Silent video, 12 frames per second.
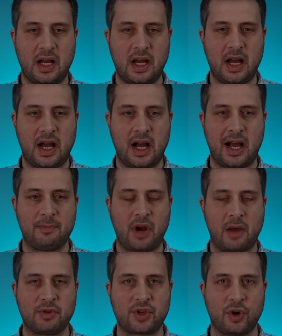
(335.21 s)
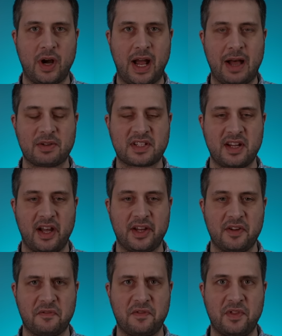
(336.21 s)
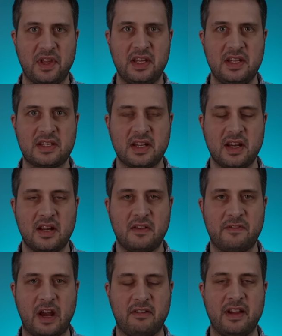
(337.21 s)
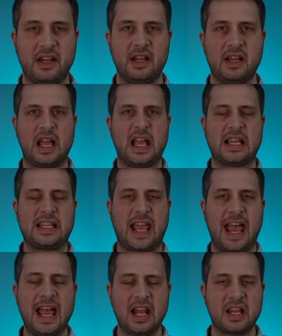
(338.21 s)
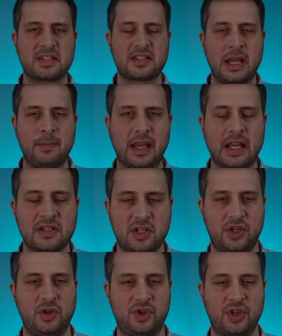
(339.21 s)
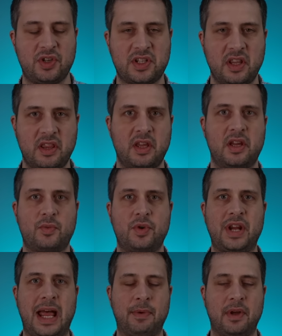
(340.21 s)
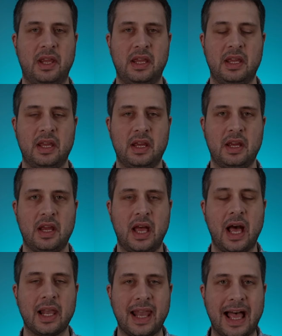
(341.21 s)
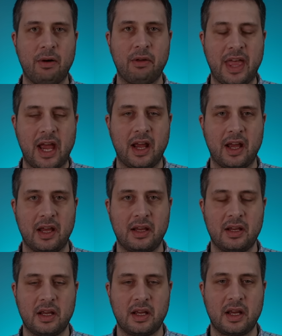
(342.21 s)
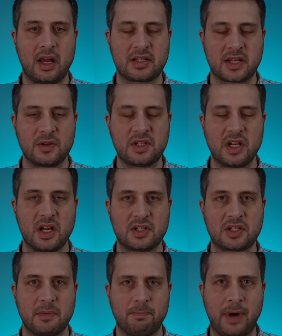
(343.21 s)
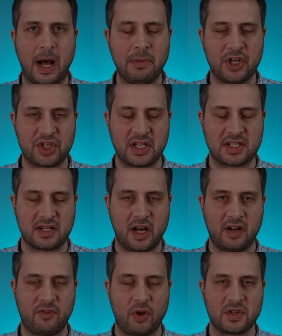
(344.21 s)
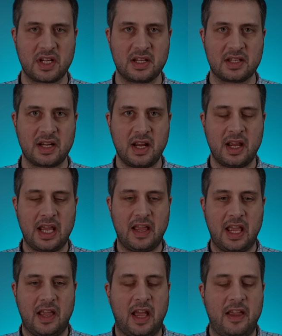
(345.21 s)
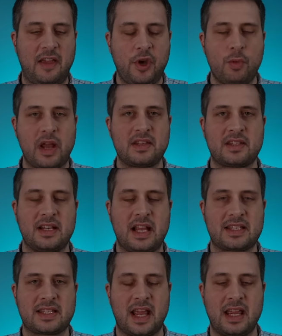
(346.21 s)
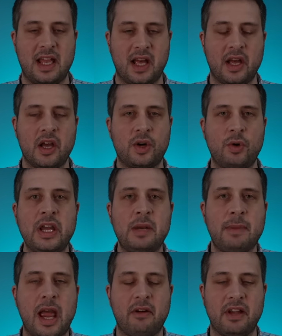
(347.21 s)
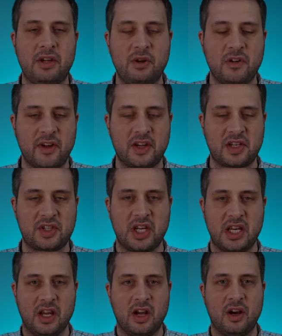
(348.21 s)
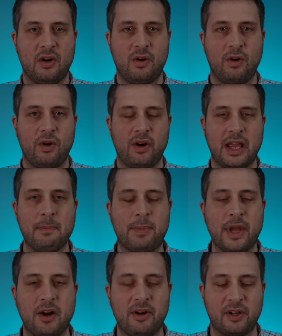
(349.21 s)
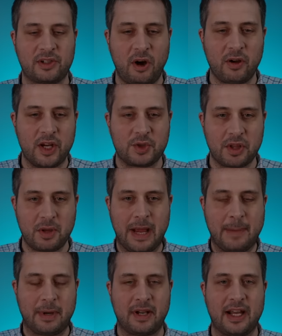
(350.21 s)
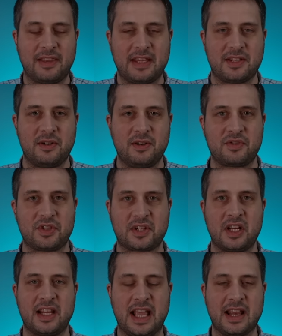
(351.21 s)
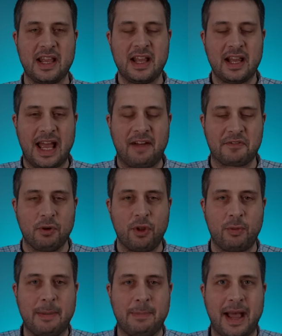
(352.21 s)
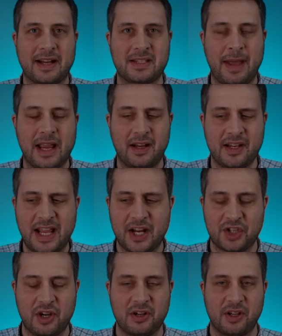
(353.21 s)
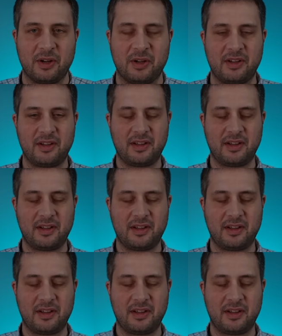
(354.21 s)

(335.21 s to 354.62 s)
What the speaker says: I'm sure outside of these very careless-seeming institutions that would happily allow their associates to publish this kind of nonsense, if you went to, let's say, Queen Mary University or Imperial College with a paper like this, you're just going to get laughed all the way back to Bangladesh, aren't you?